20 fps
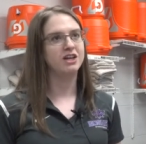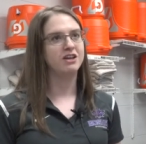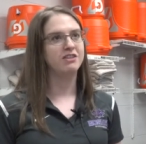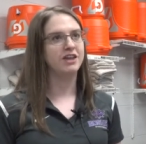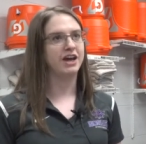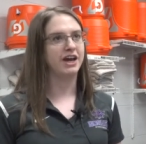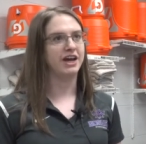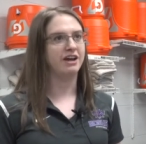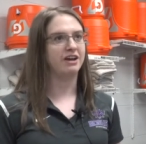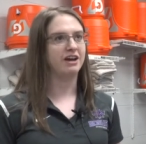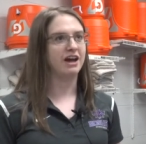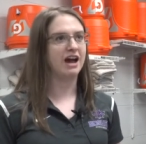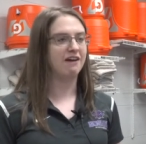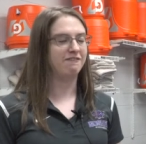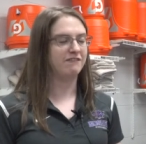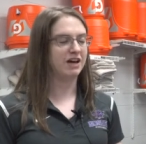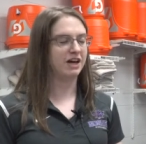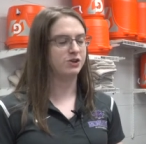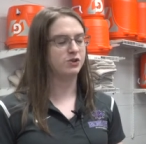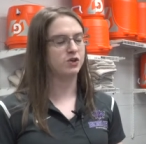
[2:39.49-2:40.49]
They
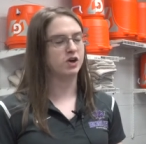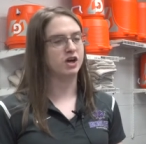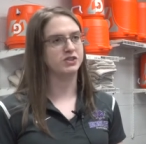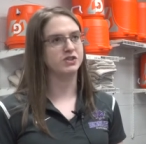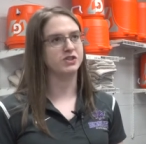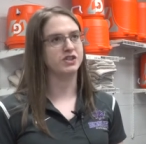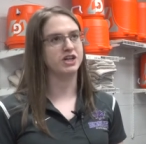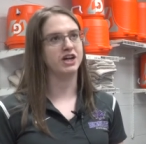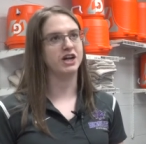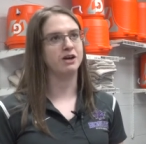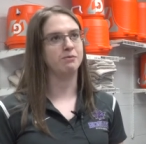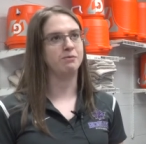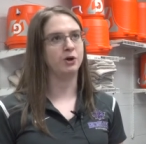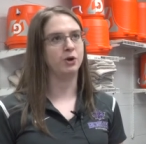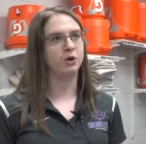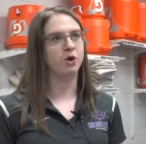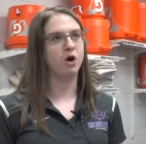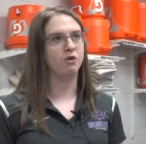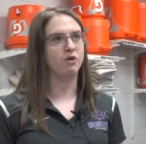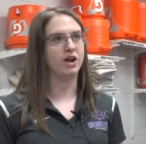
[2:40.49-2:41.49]
have that trust there
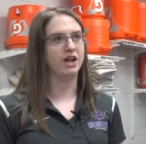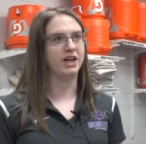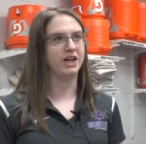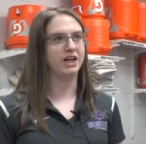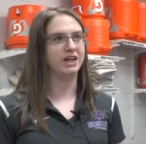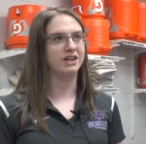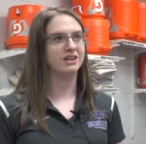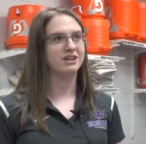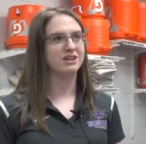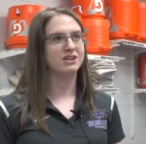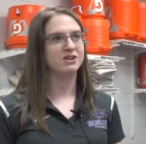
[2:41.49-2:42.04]
built already